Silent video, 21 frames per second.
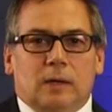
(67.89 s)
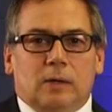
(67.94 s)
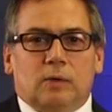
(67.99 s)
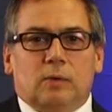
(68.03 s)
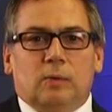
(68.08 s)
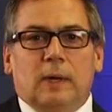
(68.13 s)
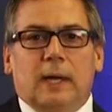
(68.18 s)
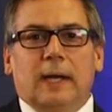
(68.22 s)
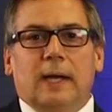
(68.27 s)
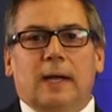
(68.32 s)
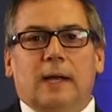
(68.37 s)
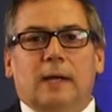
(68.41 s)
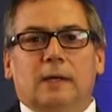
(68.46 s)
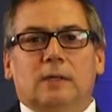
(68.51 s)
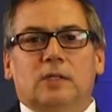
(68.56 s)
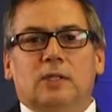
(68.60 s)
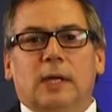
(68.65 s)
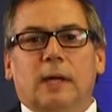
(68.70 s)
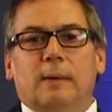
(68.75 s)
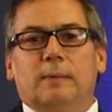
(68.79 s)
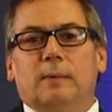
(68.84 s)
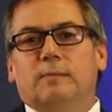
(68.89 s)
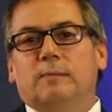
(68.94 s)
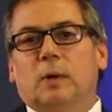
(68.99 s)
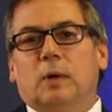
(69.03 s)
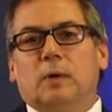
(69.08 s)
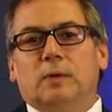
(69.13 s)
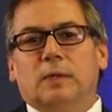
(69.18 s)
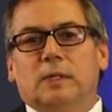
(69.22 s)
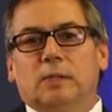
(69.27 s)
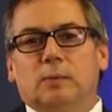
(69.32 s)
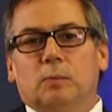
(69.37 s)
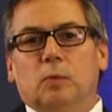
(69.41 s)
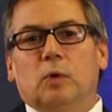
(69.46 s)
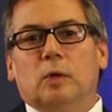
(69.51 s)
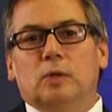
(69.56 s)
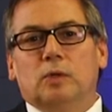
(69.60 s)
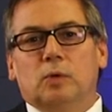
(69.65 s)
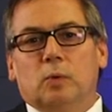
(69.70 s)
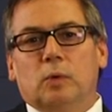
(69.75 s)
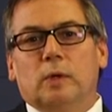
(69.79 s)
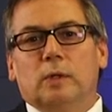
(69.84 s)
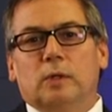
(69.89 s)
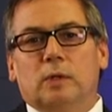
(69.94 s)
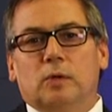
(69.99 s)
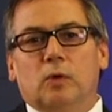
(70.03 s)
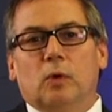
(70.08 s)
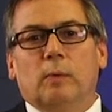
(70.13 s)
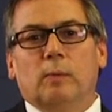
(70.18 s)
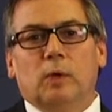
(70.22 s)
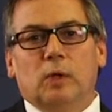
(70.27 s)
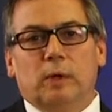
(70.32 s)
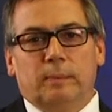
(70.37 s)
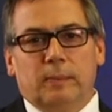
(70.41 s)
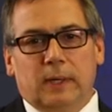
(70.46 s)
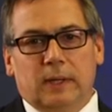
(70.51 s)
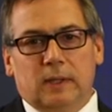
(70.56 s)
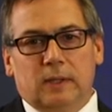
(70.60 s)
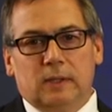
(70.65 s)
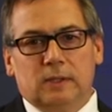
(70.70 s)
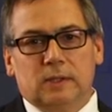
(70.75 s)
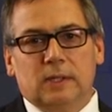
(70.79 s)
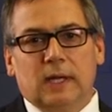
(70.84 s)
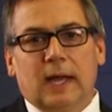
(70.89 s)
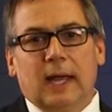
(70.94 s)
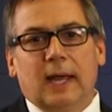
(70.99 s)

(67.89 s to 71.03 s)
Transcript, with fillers: create a shape of bone that's more toward the normal appearance,